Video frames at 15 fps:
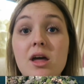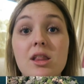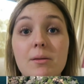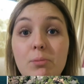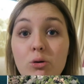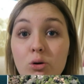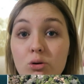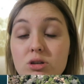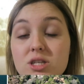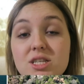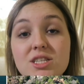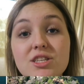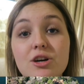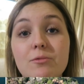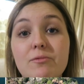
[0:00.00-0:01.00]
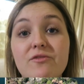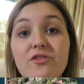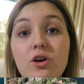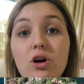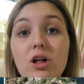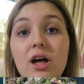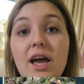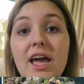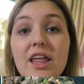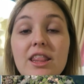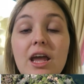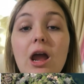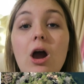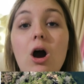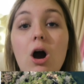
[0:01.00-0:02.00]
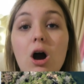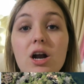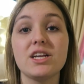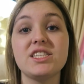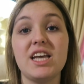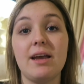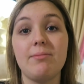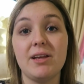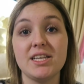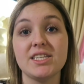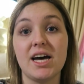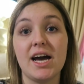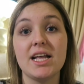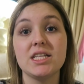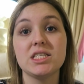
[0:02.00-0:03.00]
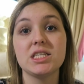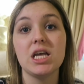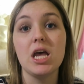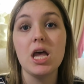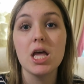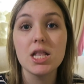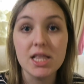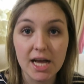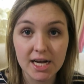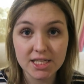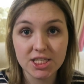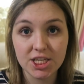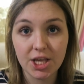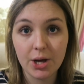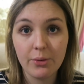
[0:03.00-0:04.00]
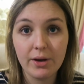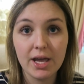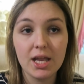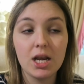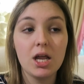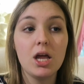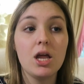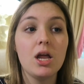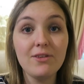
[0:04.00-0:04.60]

The pools are still full, and there are safety signs not to go in.